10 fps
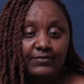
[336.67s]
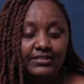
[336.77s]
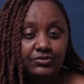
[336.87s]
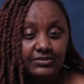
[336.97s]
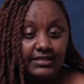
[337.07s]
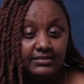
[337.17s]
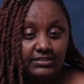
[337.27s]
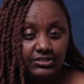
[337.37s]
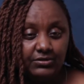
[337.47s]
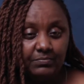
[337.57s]
we need to start
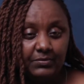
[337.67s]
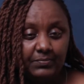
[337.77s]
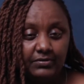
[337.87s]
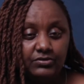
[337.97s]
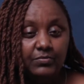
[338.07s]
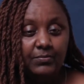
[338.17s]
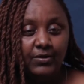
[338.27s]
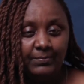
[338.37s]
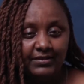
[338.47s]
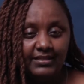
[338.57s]
teaching people to be
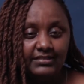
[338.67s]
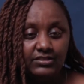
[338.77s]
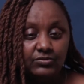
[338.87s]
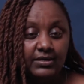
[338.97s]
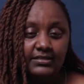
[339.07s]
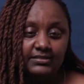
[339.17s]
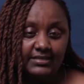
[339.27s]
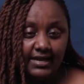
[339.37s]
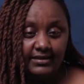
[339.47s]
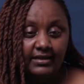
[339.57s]
more empathetic, to
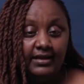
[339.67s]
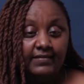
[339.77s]
understand